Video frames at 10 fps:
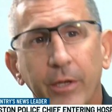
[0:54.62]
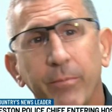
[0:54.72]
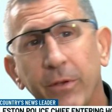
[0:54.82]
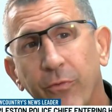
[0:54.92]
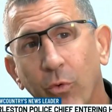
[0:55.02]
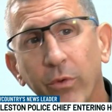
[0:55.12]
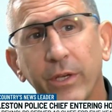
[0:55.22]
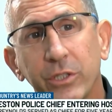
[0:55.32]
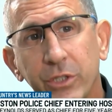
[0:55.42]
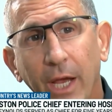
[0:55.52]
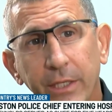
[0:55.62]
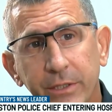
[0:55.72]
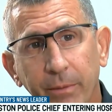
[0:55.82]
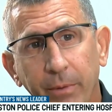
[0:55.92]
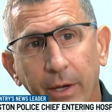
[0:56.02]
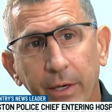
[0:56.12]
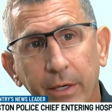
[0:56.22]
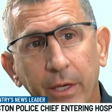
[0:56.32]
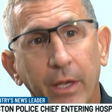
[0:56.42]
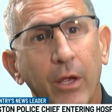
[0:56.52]
and more responsive to the
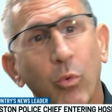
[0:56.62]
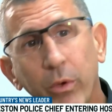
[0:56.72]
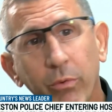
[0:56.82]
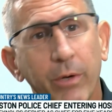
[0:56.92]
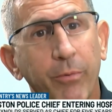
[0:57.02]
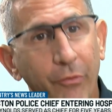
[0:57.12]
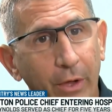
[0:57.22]
community. He praises